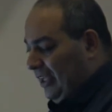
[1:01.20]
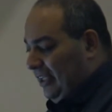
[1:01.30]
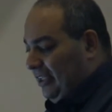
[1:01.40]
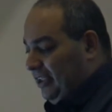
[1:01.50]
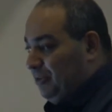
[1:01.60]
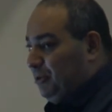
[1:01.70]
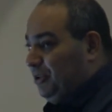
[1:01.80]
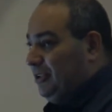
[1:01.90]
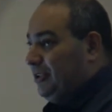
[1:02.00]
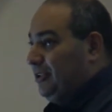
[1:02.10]
My
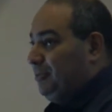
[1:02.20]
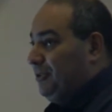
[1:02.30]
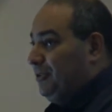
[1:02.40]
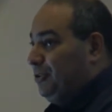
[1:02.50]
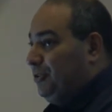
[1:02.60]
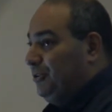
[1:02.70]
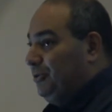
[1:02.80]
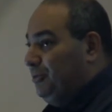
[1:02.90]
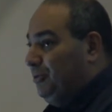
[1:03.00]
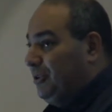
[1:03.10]
presentation is devoted
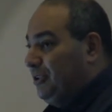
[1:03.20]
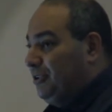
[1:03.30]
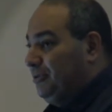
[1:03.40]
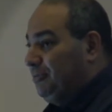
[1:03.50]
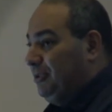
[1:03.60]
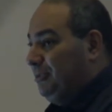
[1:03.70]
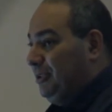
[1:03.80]
to how to